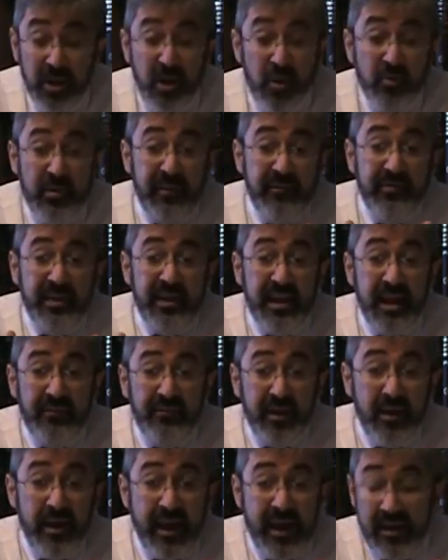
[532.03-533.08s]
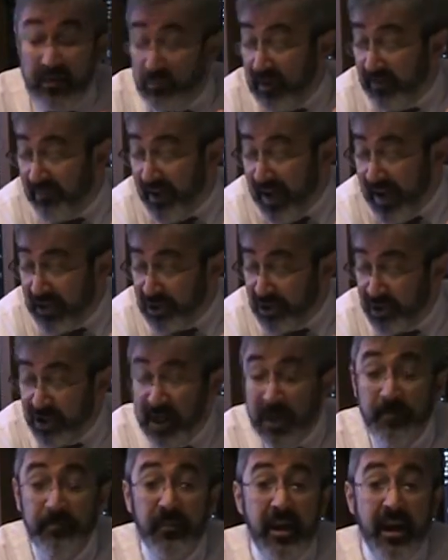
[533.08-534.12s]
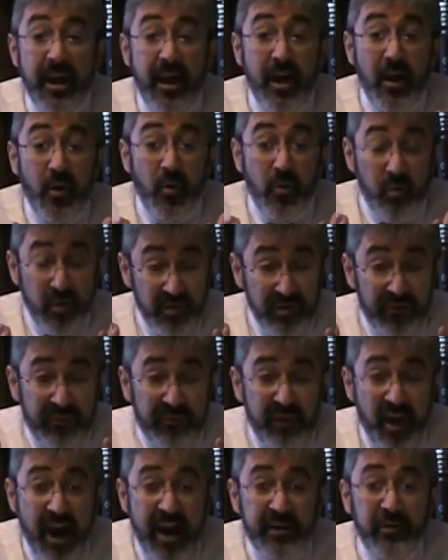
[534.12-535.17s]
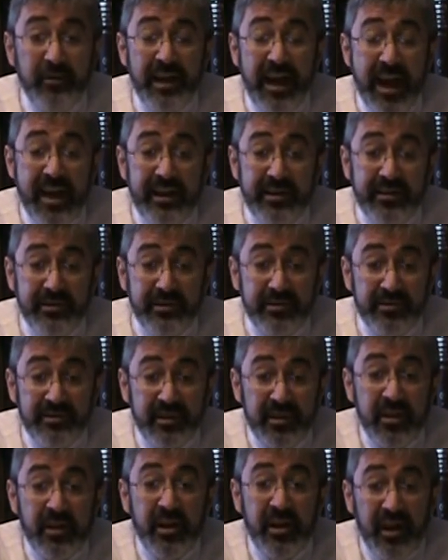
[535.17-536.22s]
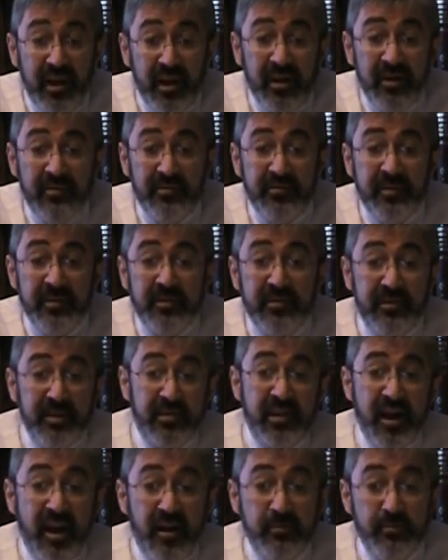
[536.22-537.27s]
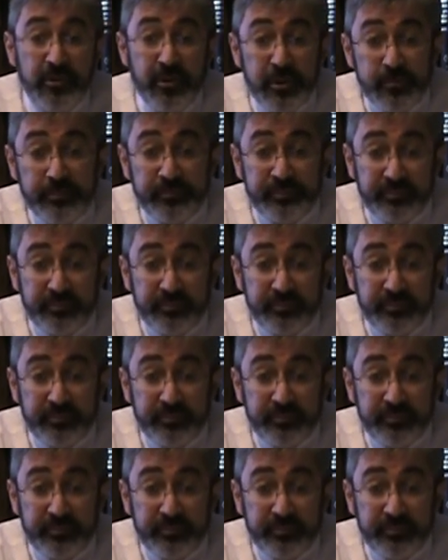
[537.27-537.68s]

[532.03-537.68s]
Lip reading: Ravina and Rav Ashi were the final editors of the Talmud.